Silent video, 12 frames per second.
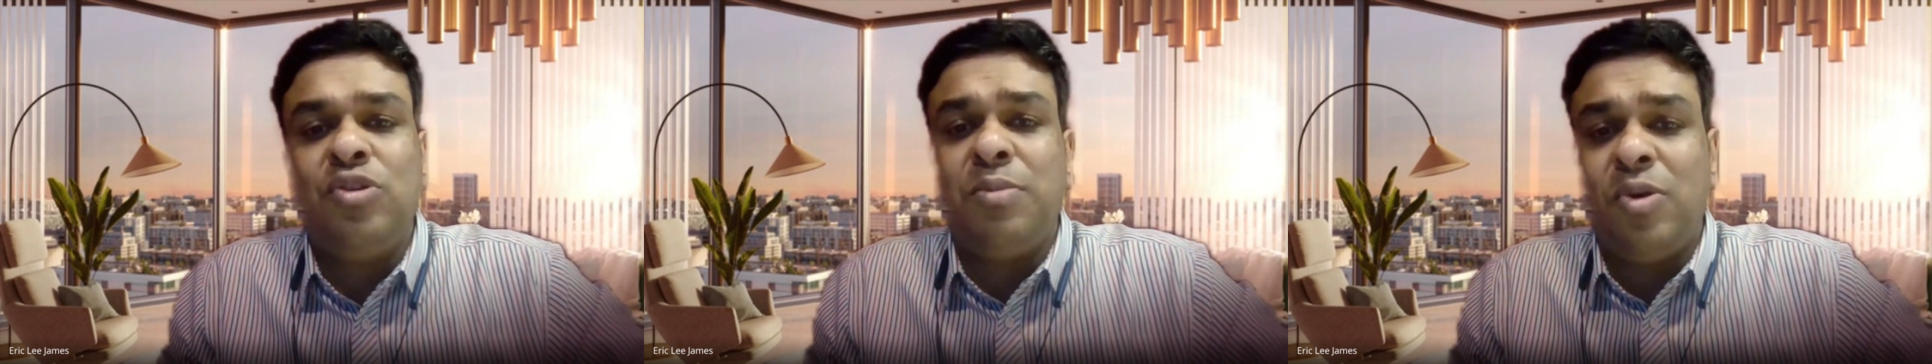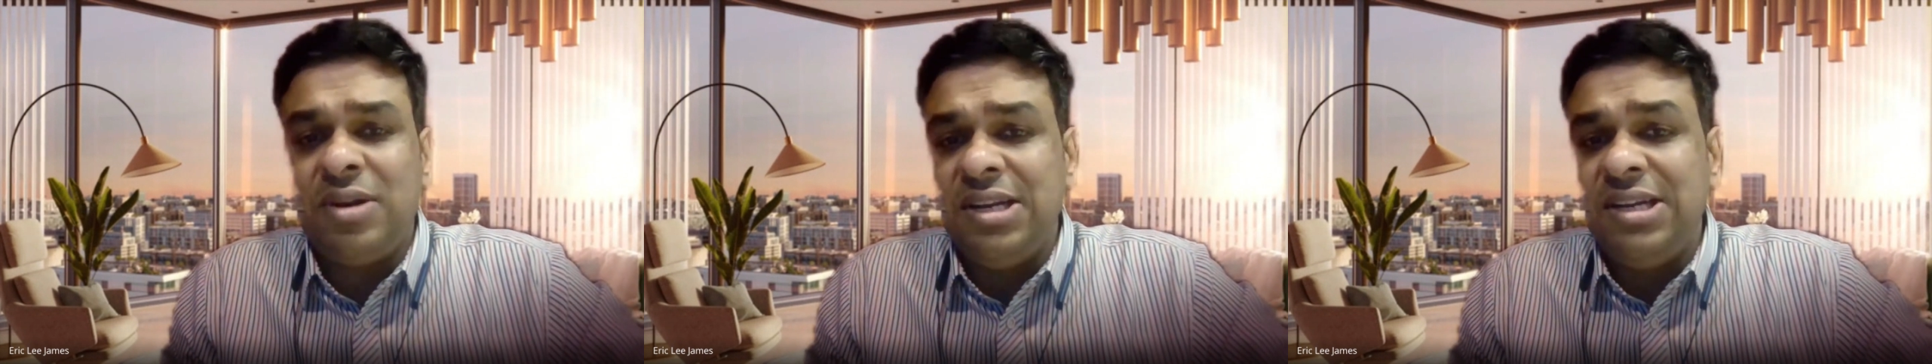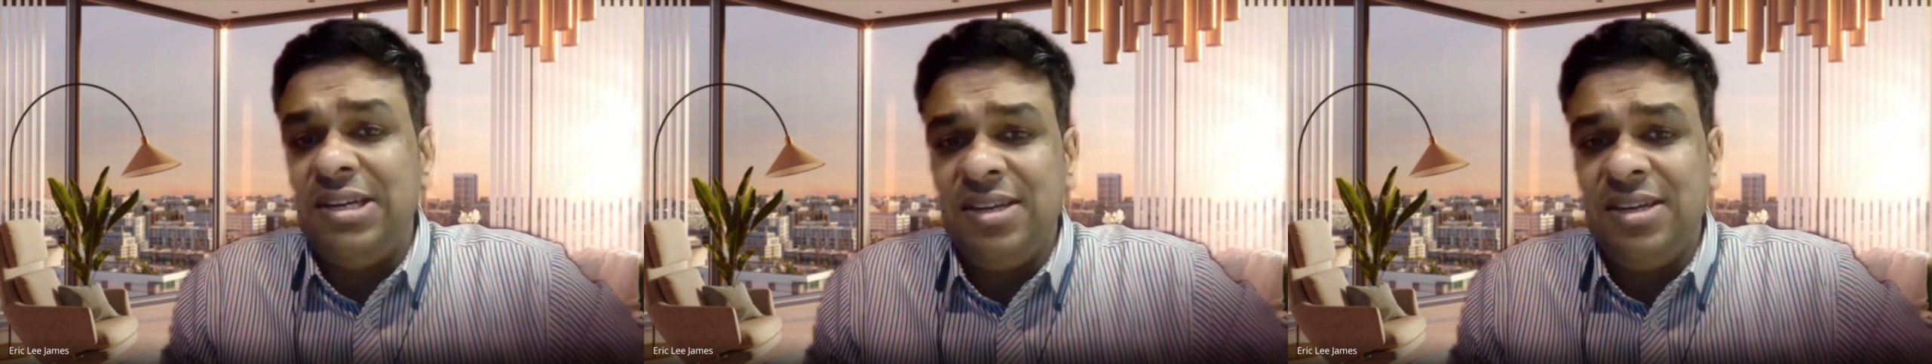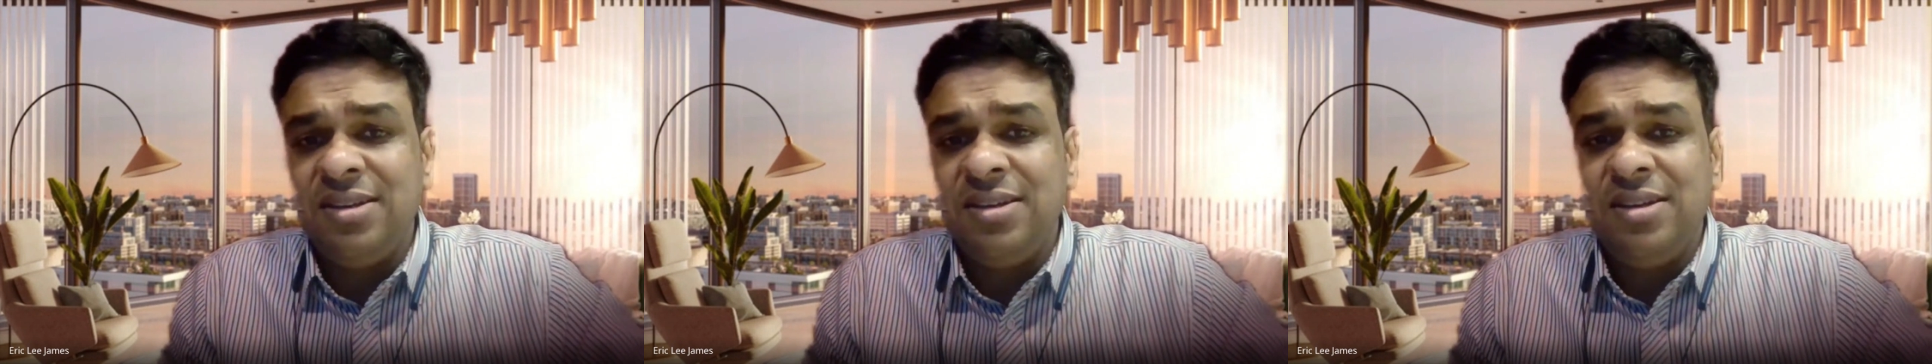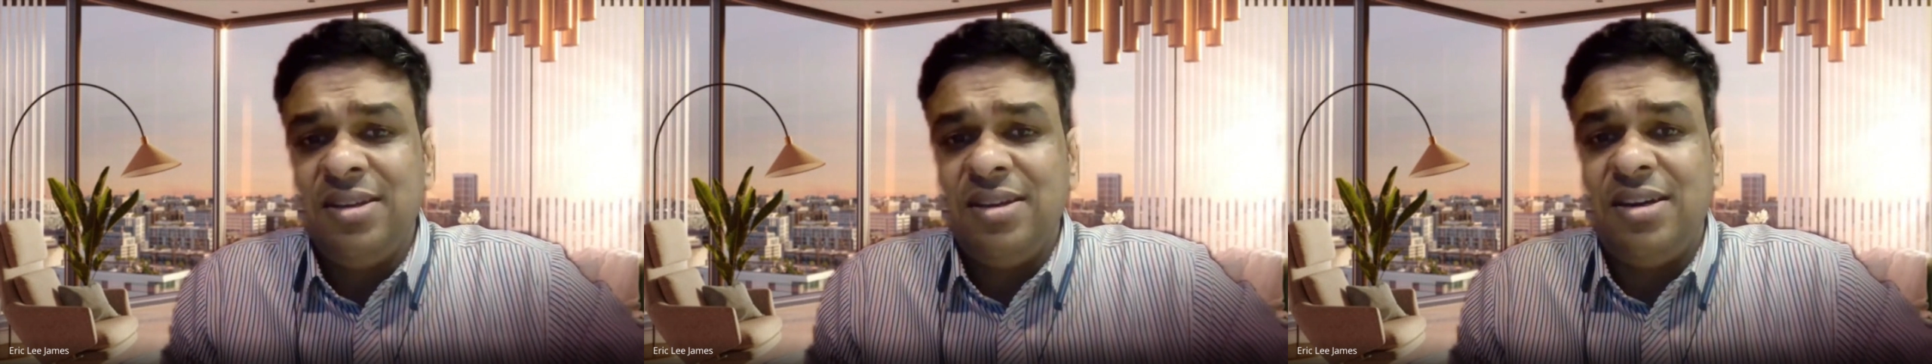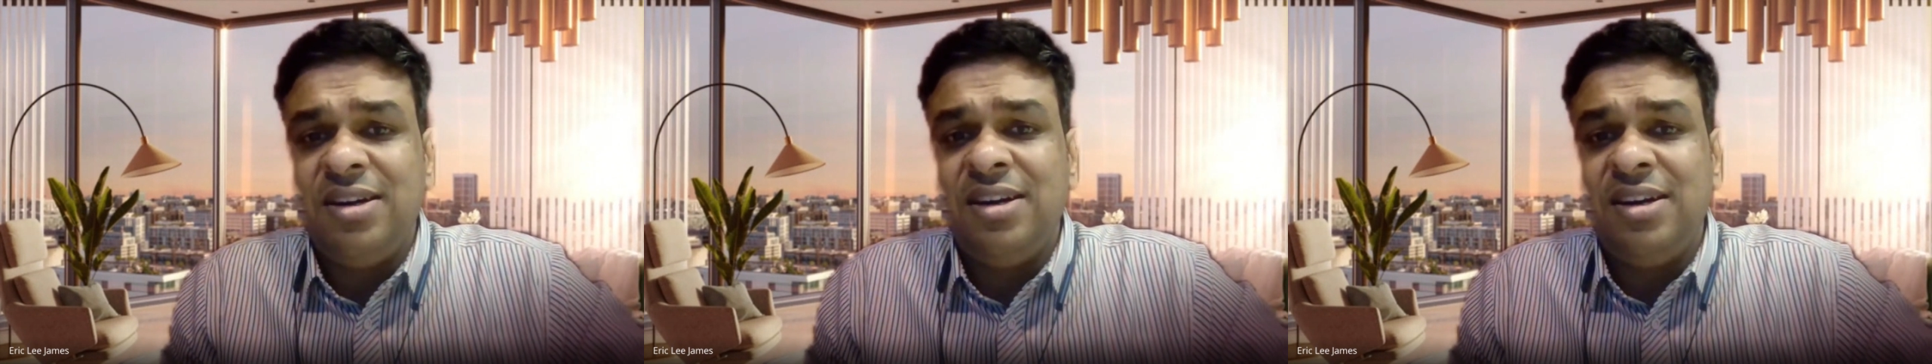about learning
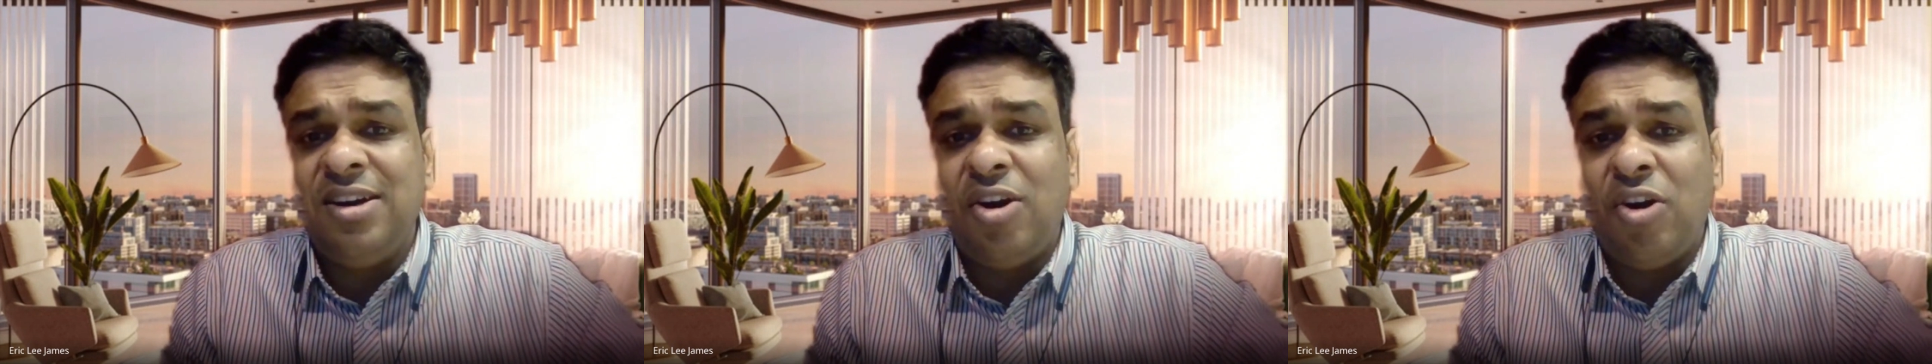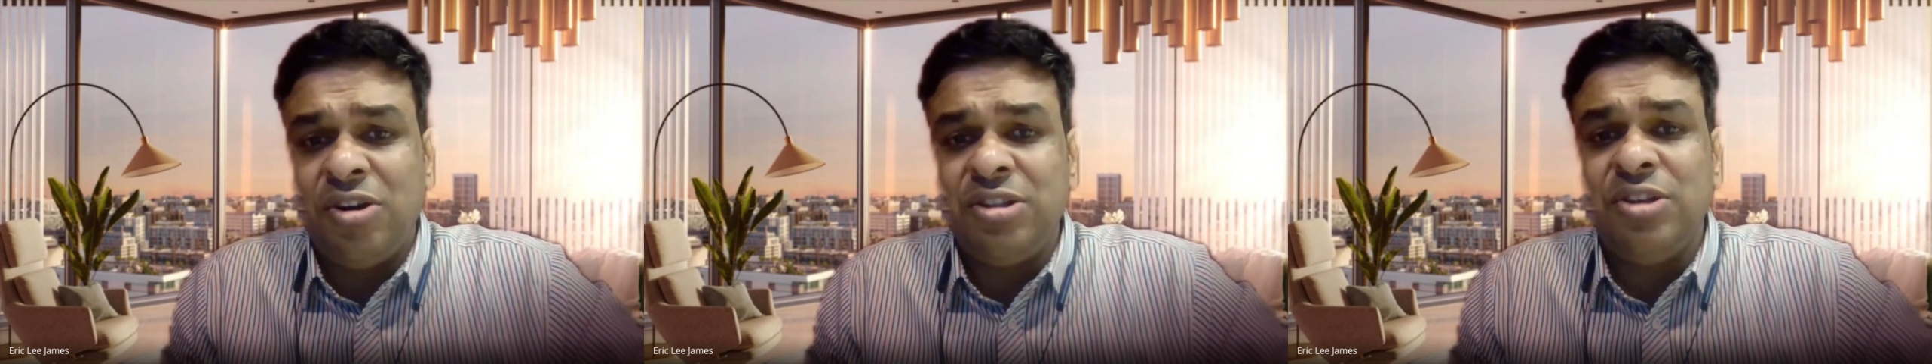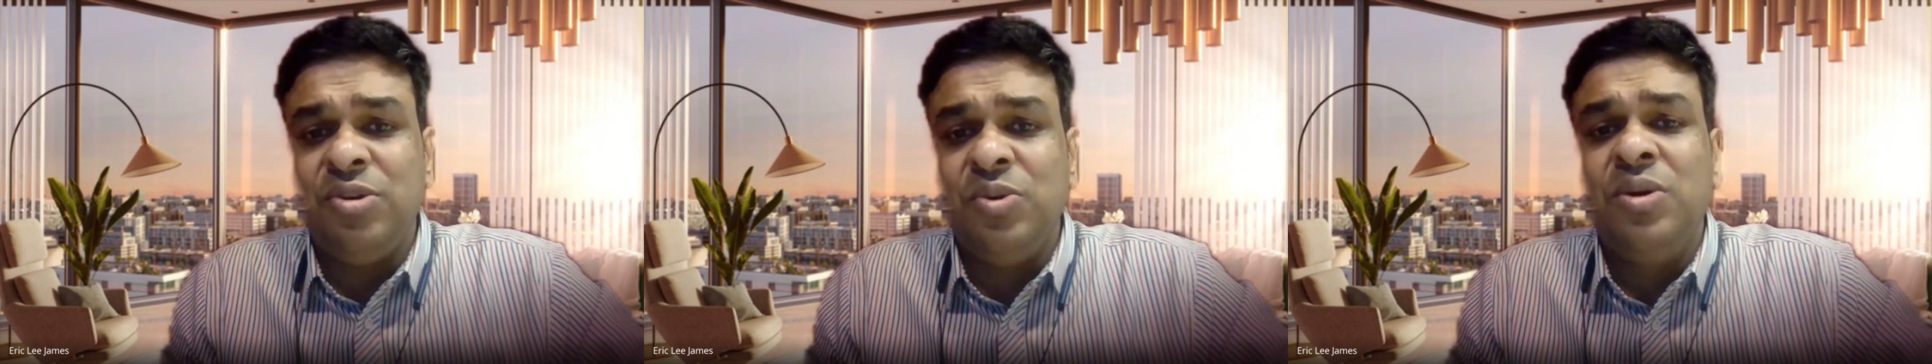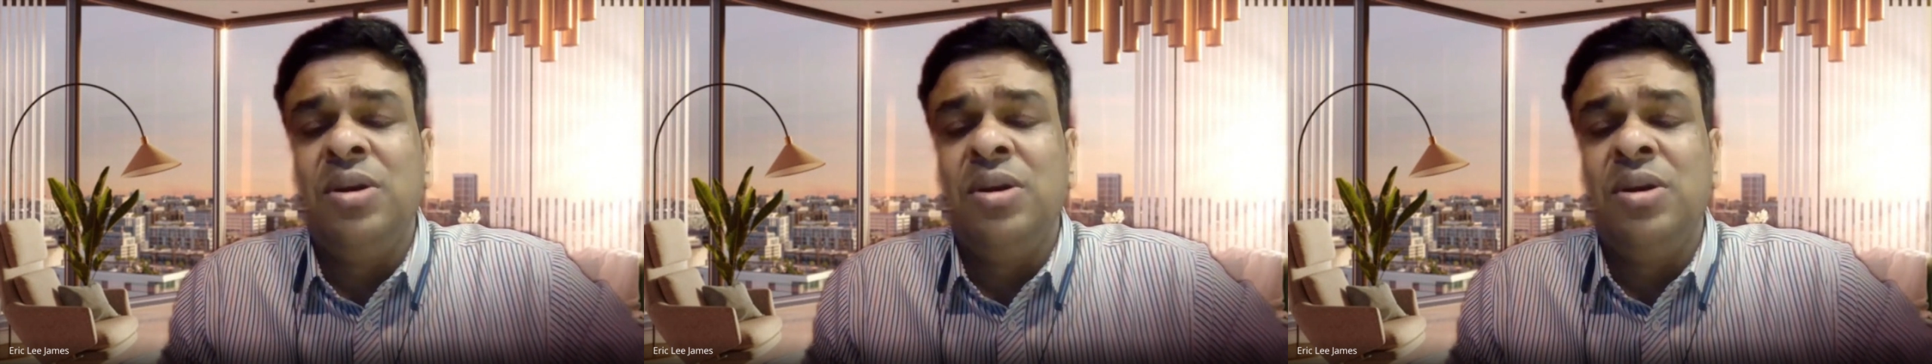on the go,